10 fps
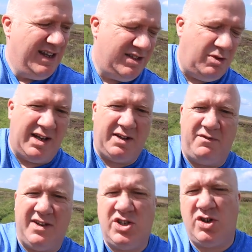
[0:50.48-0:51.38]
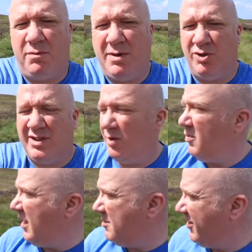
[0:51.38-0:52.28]
so I can finish off building it
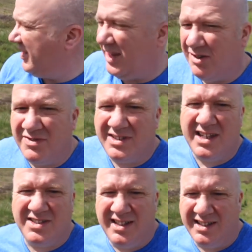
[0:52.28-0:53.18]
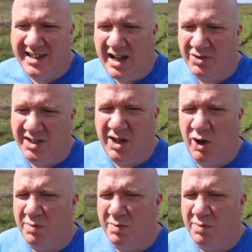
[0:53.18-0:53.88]
while I'm out here and testing it out in the